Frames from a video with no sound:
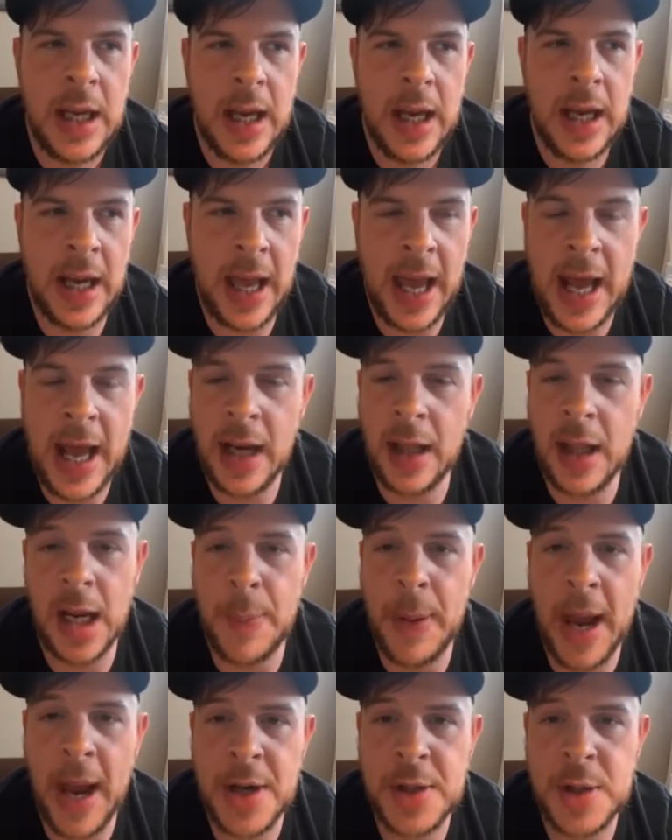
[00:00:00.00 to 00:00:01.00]
And I had a lot
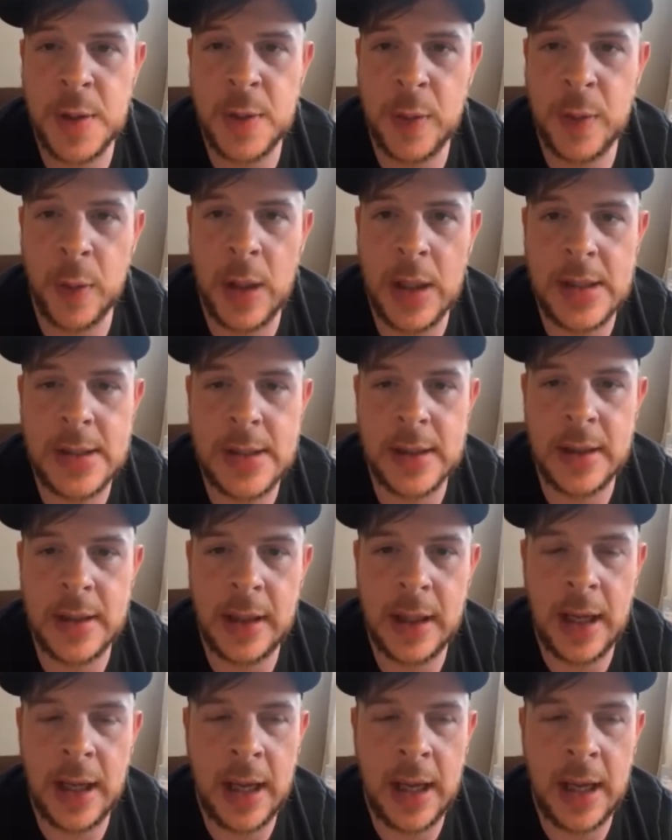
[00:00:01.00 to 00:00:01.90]
of passion for wrestling.